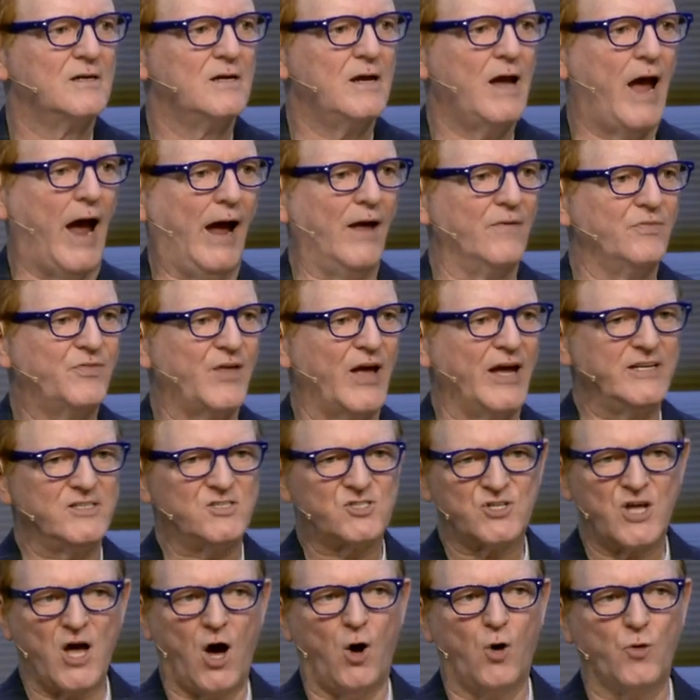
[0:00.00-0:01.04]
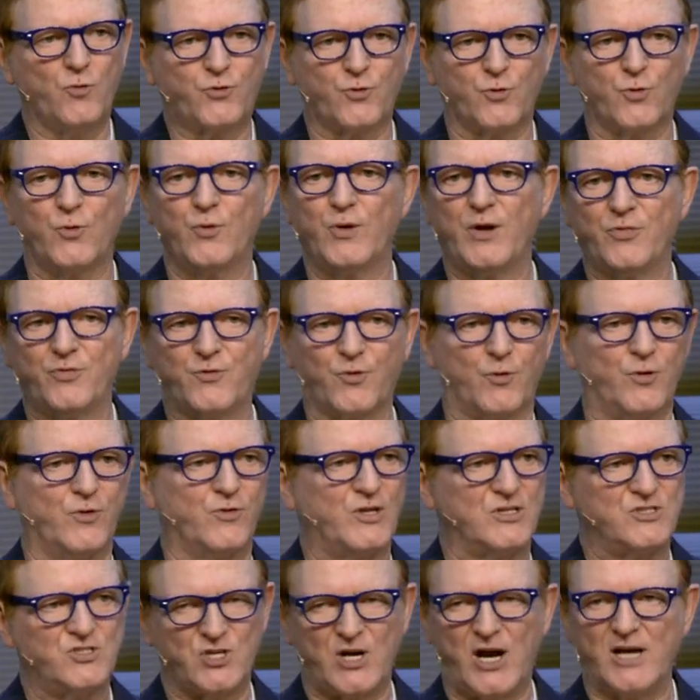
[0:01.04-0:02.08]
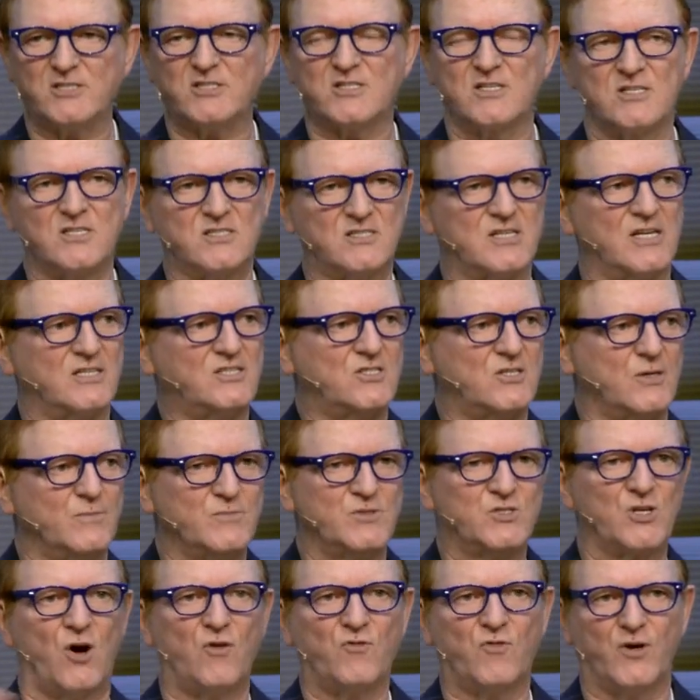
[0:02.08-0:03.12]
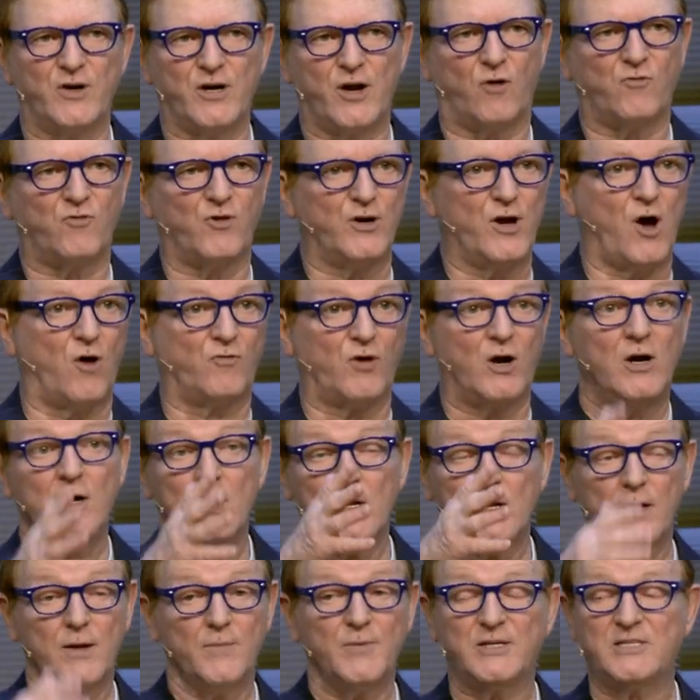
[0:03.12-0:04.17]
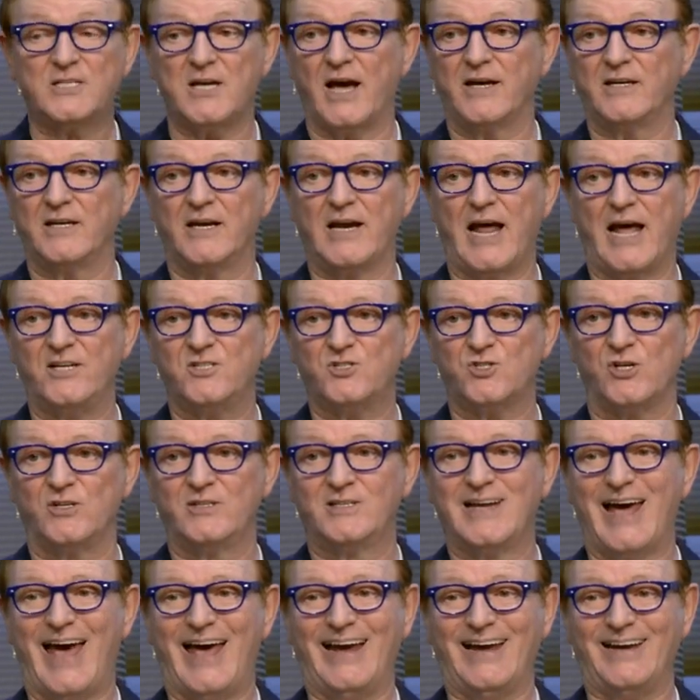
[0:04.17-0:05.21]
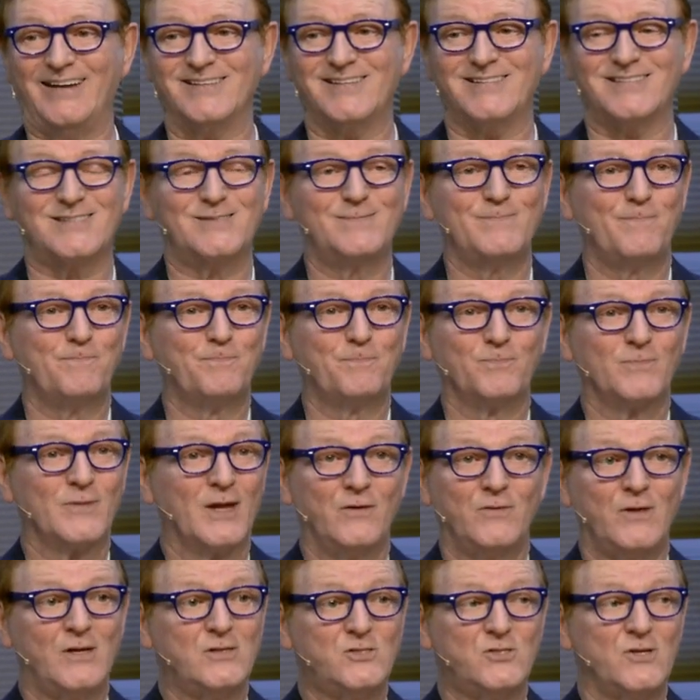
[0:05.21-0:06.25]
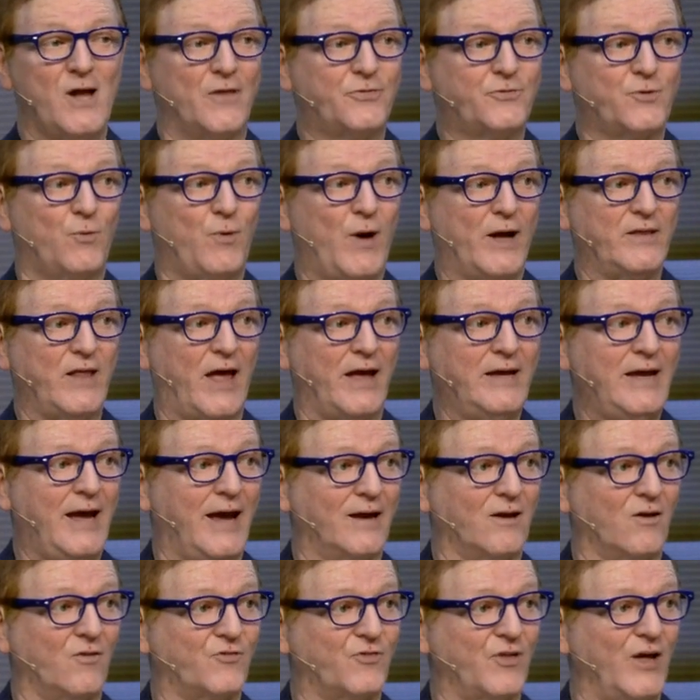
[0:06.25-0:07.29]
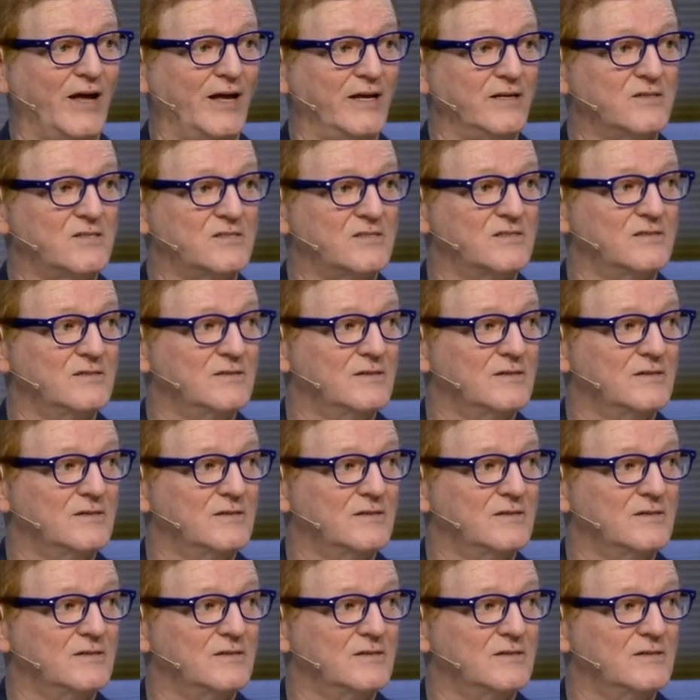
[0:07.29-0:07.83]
And things go through and through the justice systems over and over and over. Let me tell you, in ancient days, that's not the way they handled things.